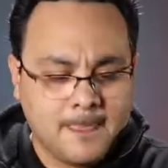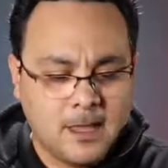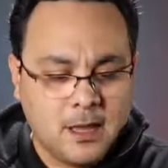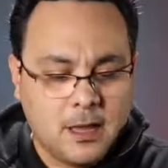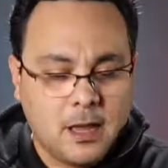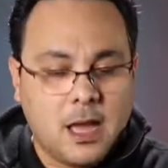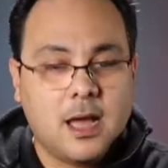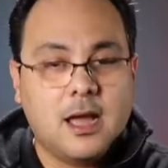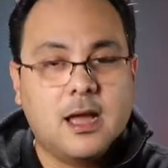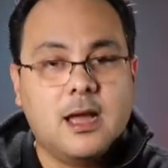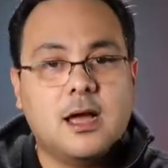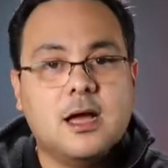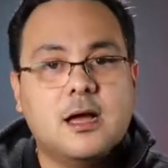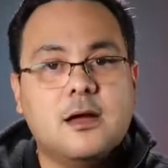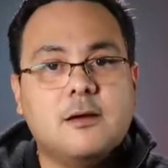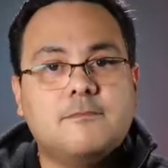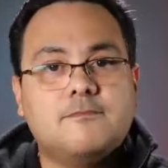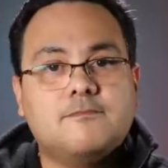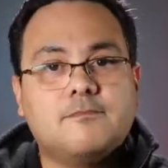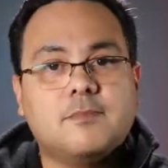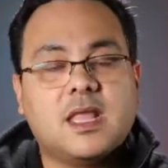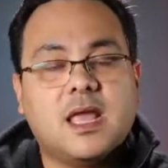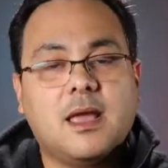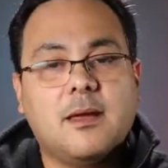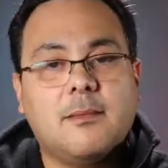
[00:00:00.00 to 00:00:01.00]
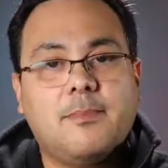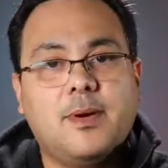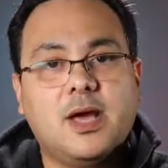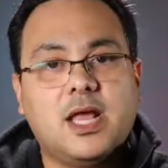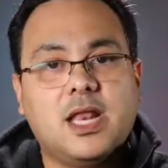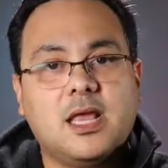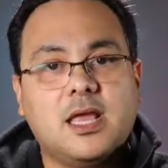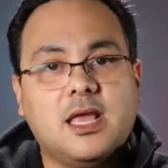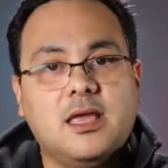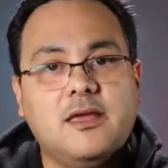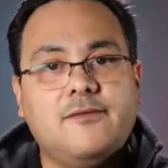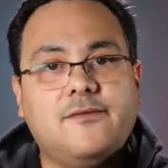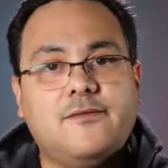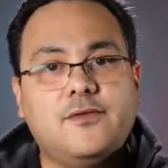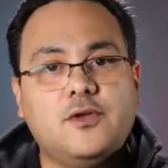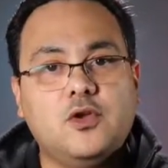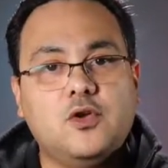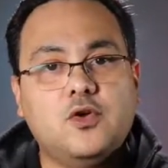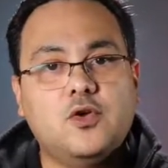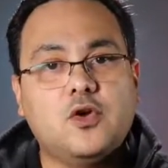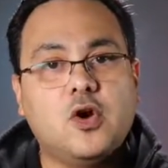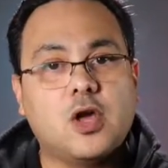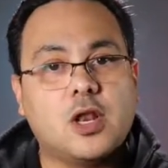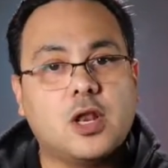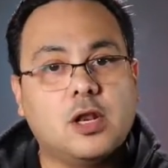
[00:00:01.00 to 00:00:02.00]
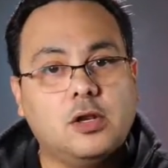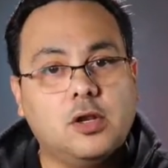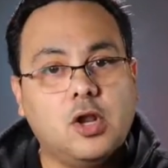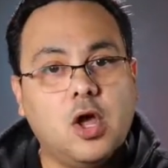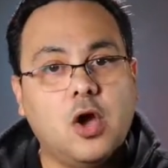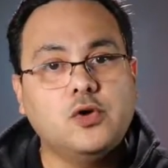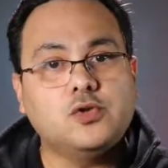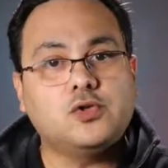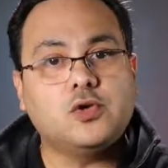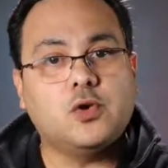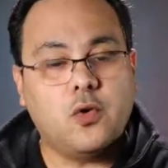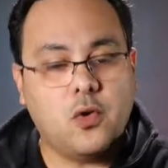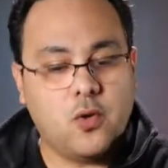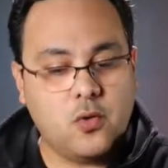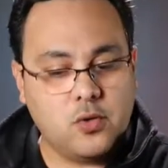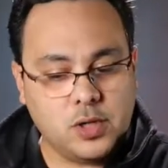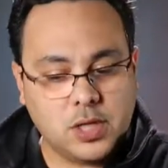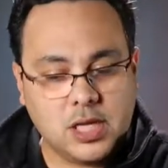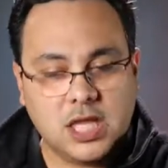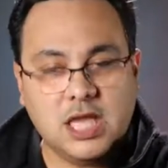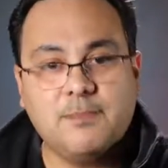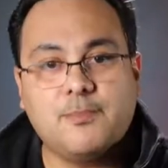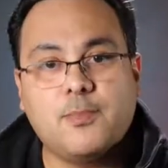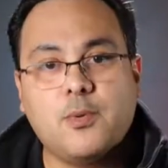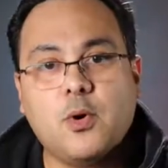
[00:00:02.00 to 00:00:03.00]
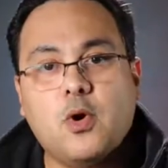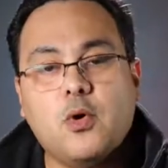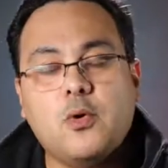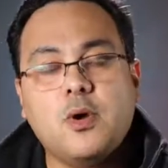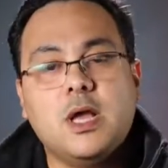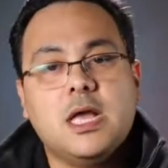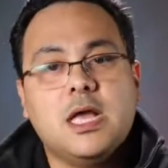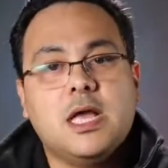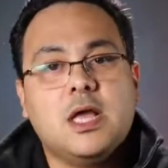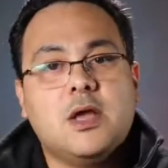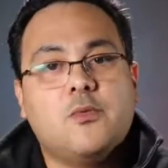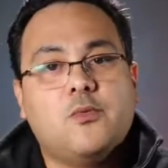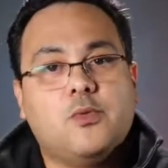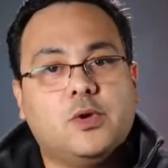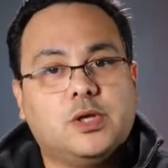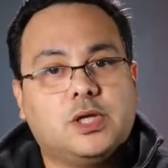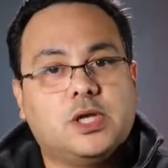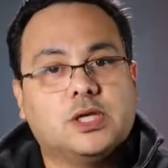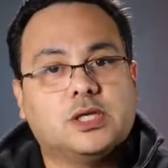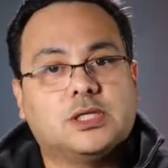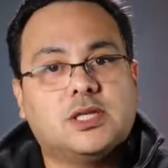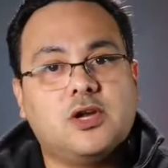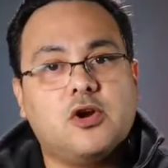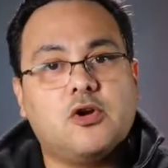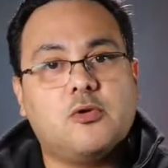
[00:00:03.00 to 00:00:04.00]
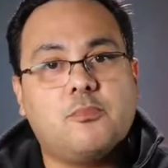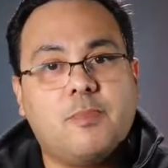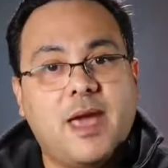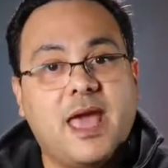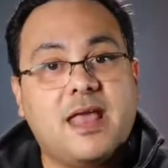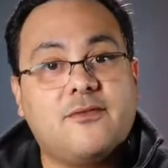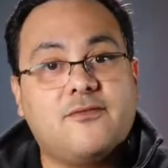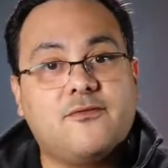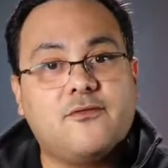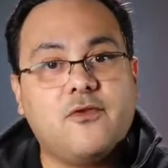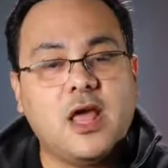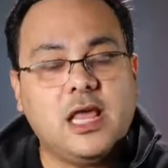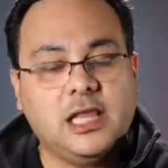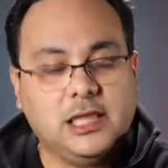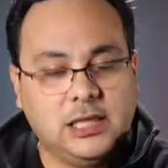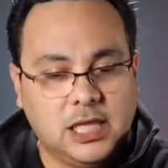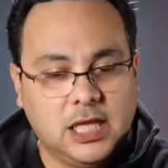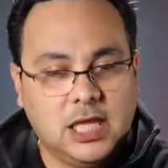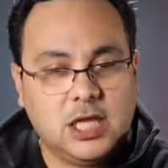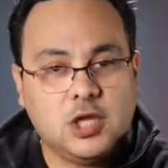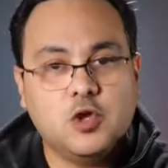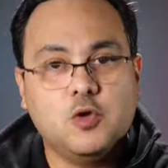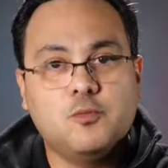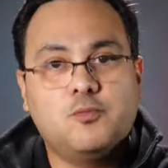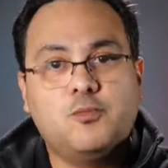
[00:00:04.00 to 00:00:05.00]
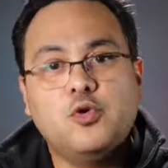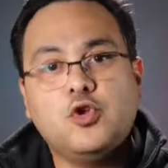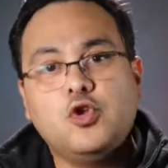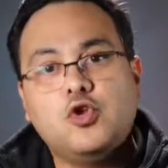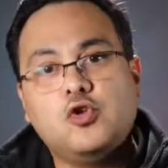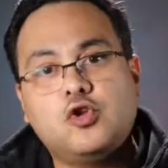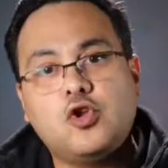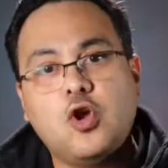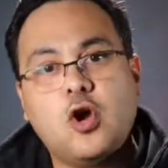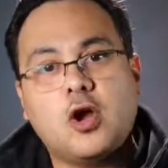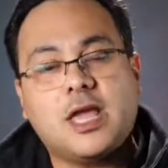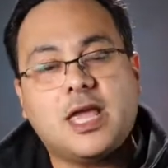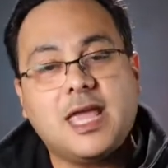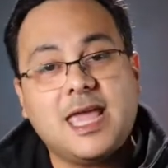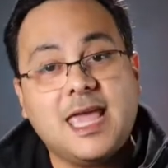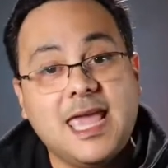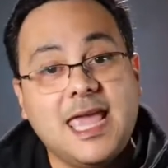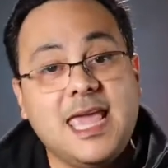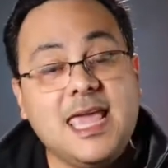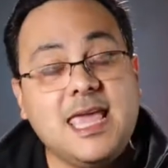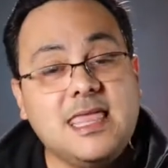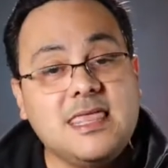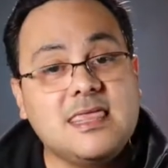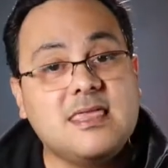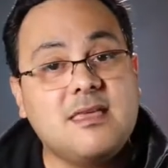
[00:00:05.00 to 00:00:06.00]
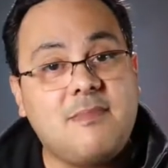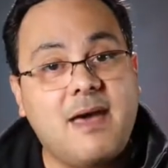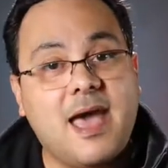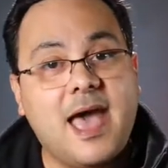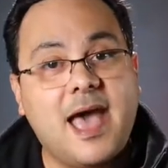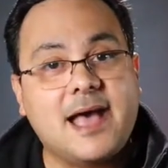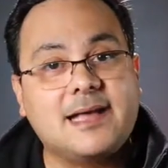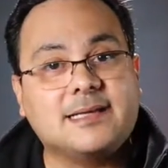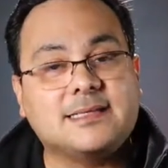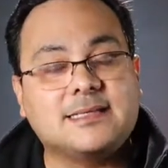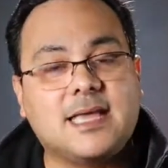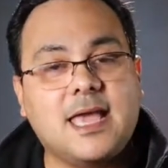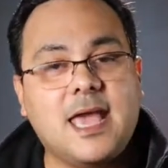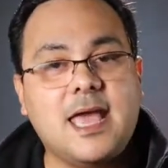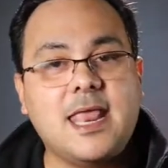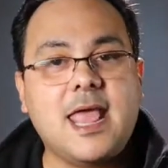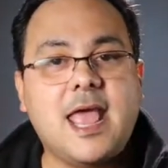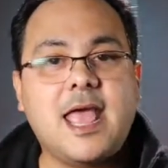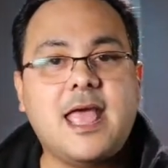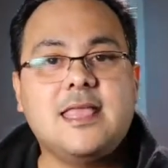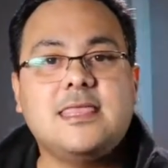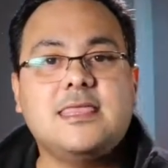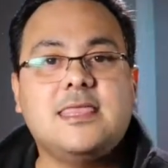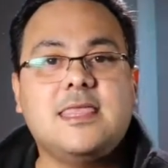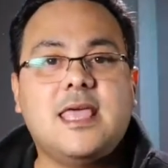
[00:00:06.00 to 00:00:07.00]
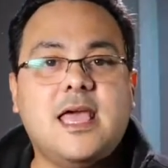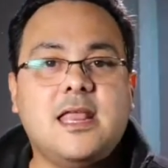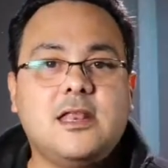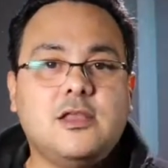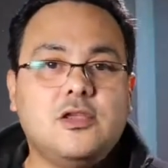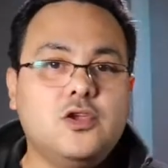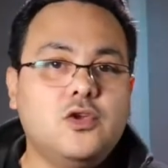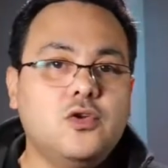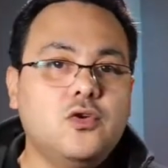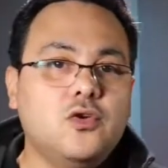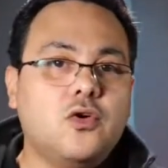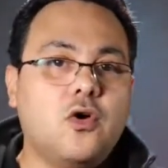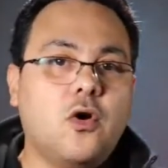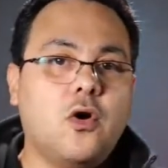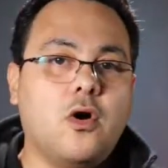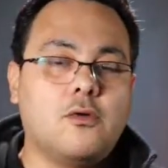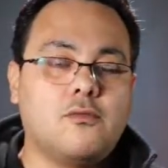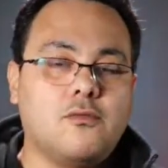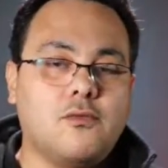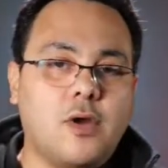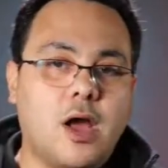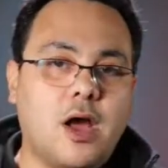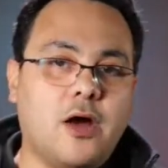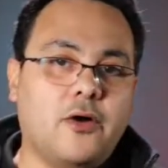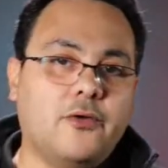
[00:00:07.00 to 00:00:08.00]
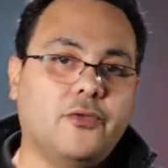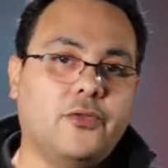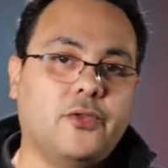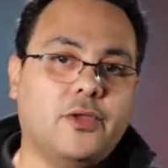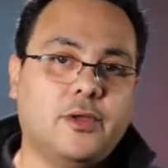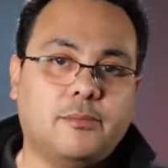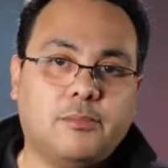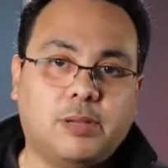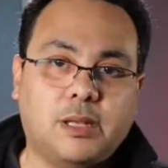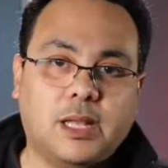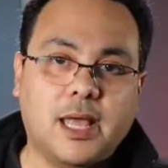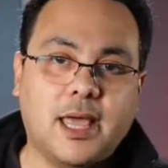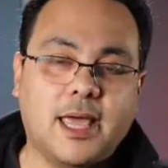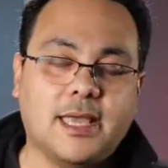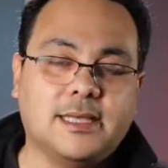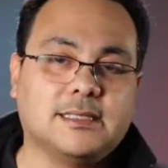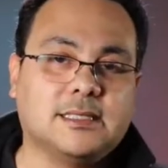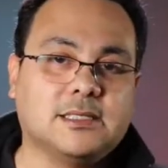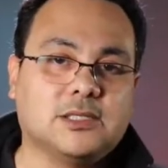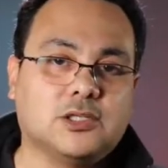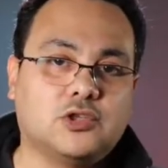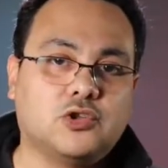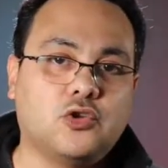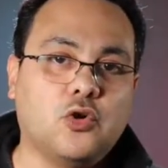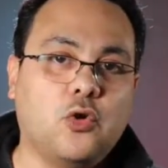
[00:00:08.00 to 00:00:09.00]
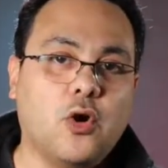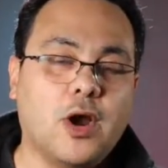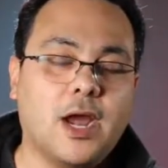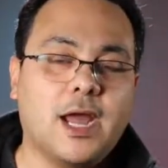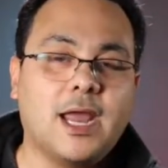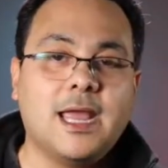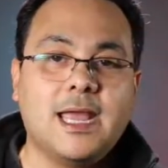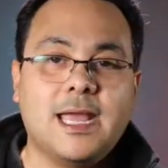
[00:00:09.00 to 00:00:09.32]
But if you go to Lowe's or Home Depot, because they're pet friendly, you put your dog in the basket and then you go around the place, the store.